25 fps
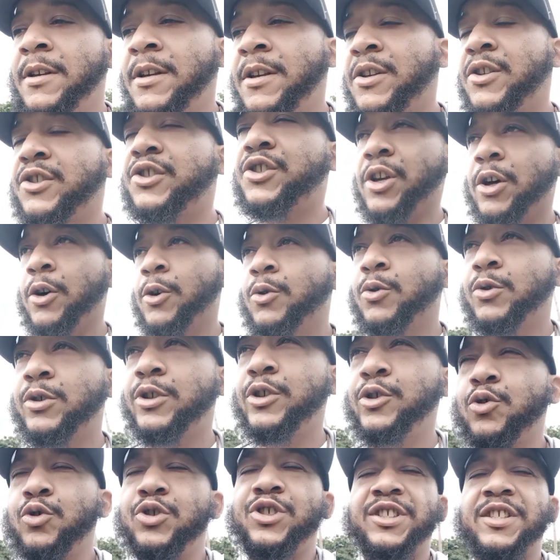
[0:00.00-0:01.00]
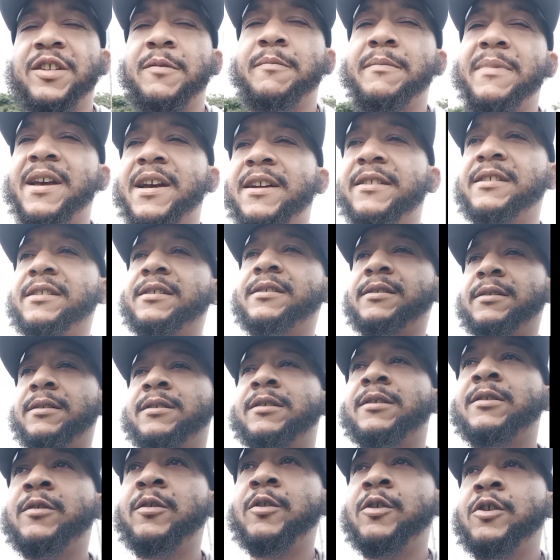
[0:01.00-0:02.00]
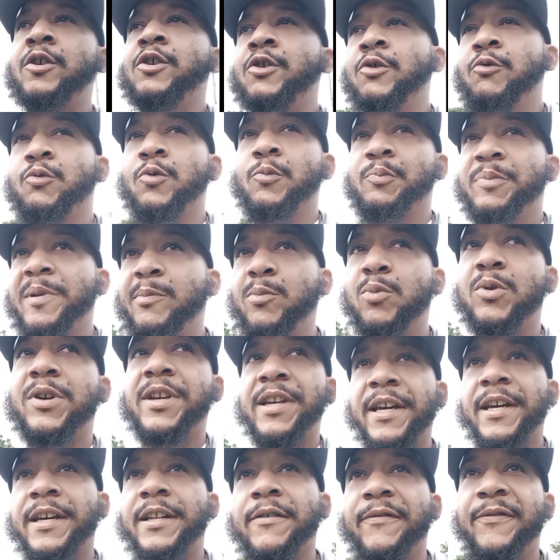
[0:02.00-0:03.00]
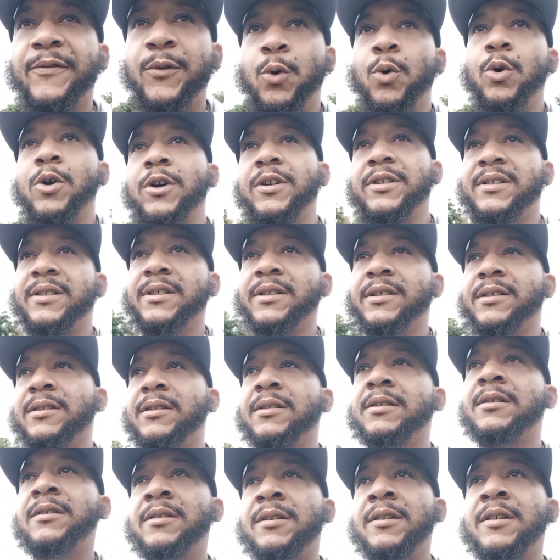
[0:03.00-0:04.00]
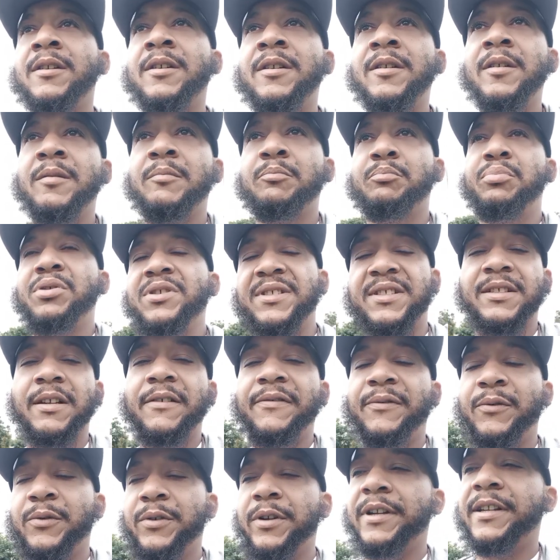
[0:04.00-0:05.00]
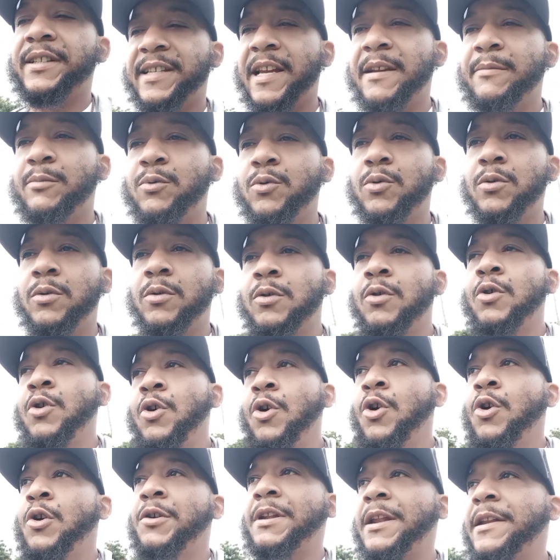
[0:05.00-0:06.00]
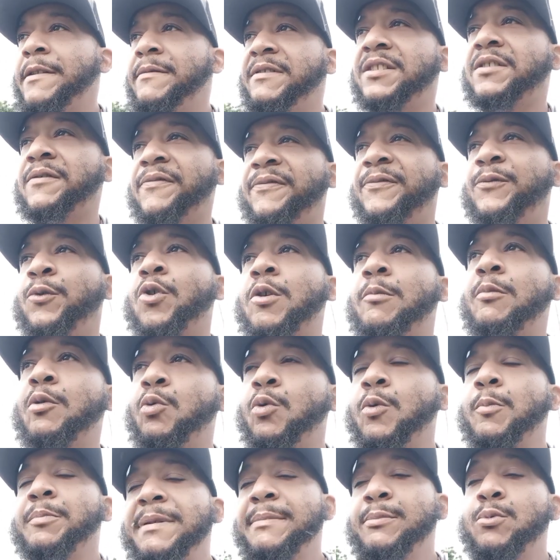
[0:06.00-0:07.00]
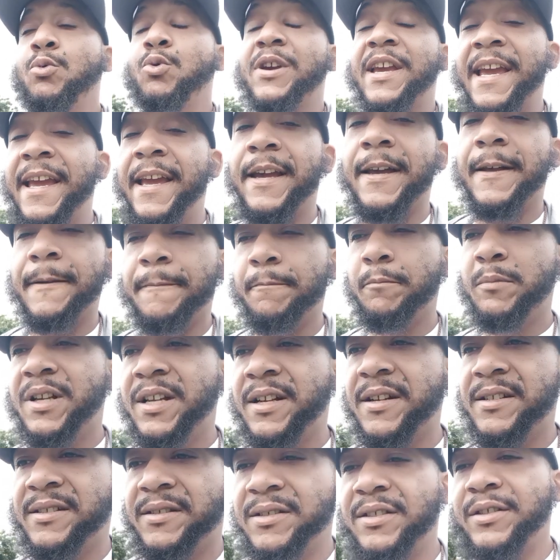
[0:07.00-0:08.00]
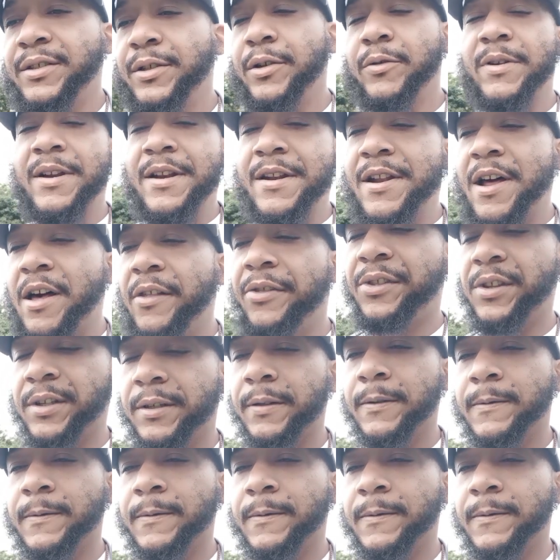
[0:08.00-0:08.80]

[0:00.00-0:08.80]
So can you just imagine when people can't afford to put stuff on their table? Not even just afford, but when people can't, because it's literally nothing.